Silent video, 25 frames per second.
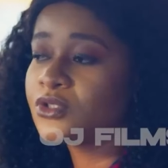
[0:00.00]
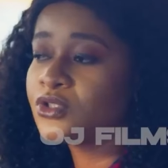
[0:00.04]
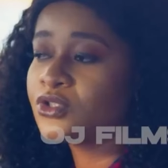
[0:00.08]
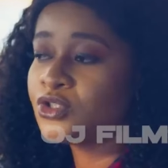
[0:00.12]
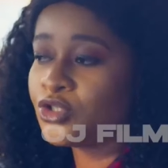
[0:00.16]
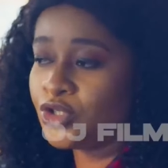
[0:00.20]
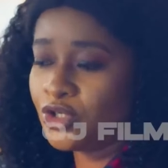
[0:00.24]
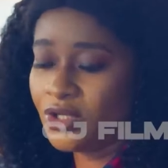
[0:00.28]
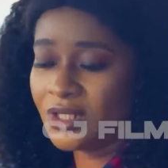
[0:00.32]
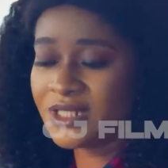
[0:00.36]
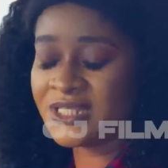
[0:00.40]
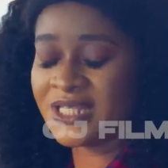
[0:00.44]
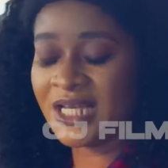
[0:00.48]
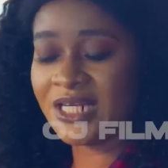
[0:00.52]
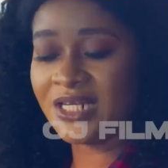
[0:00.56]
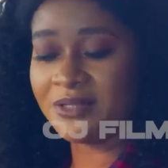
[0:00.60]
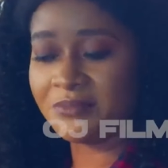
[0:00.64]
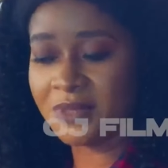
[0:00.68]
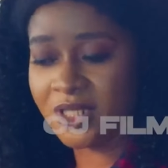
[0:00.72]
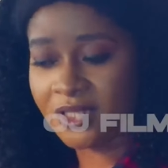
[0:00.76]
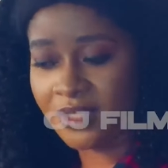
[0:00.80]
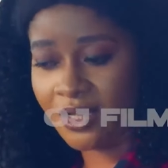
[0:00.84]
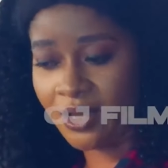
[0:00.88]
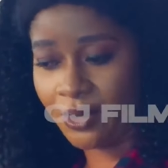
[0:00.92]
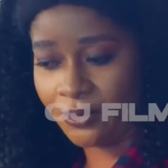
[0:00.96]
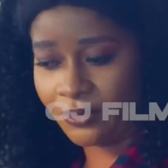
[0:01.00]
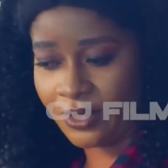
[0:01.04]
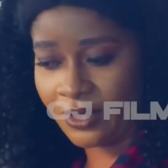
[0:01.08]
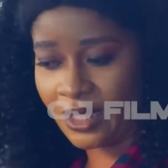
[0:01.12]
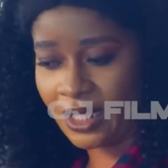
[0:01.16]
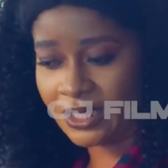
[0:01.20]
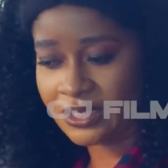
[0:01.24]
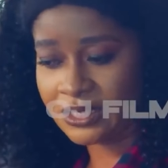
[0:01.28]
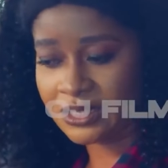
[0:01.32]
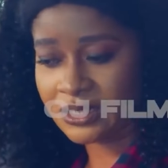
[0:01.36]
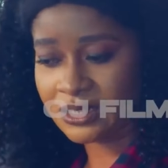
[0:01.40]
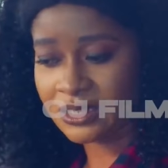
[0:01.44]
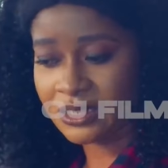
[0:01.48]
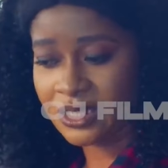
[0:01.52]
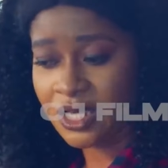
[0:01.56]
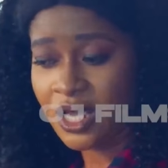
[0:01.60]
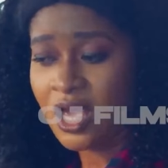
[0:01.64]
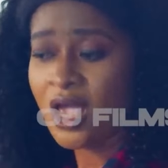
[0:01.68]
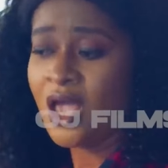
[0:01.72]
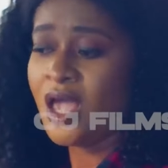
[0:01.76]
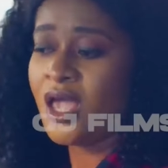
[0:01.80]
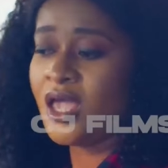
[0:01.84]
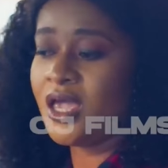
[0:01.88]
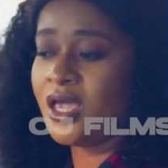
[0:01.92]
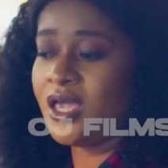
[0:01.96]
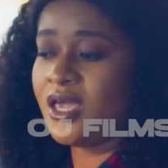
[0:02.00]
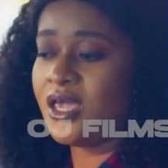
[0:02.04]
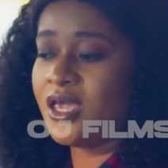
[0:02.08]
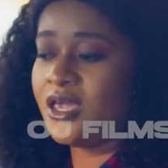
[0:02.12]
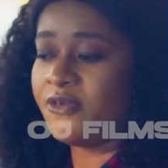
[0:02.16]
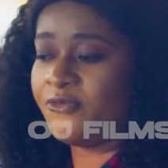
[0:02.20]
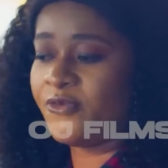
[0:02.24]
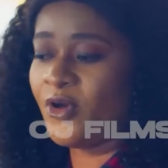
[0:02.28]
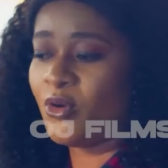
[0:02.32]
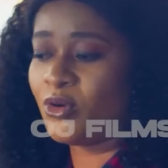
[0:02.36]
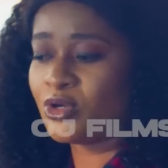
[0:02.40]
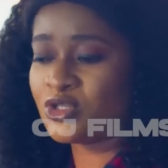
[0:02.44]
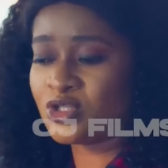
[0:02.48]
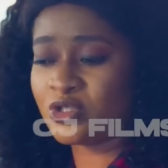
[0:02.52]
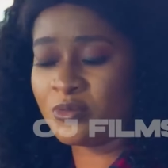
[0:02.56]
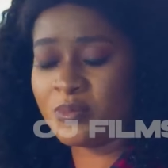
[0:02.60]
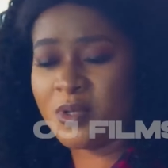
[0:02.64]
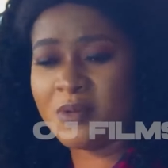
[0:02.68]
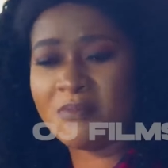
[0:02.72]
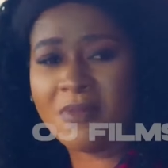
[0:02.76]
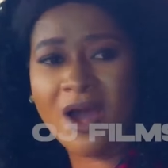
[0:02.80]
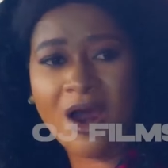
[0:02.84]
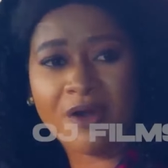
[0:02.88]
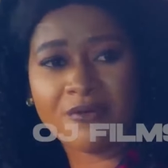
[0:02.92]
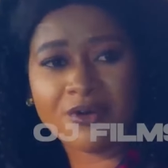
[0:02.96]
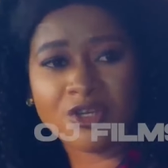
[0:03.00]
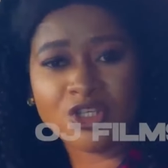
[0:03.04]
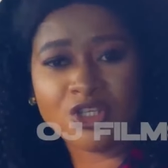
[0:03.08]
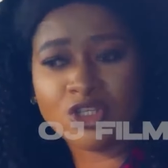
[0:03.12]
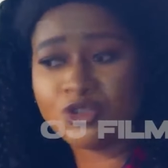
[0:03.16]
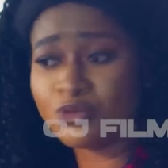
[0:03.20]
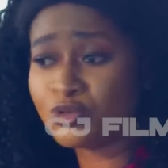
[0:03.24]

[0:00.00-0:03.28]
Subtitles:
So you're telling me now that if I was to be married,